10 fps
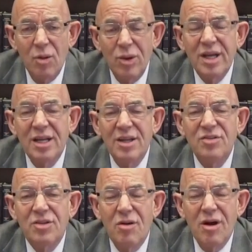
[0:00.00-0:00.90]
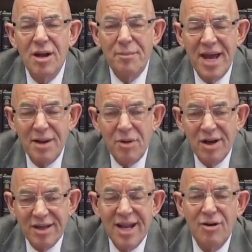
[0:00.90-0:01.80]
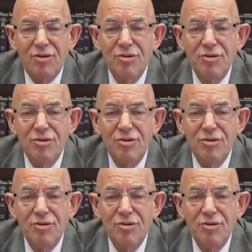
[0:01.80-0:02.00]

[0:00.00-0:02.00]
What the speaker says: we can at least go on a Panama Canal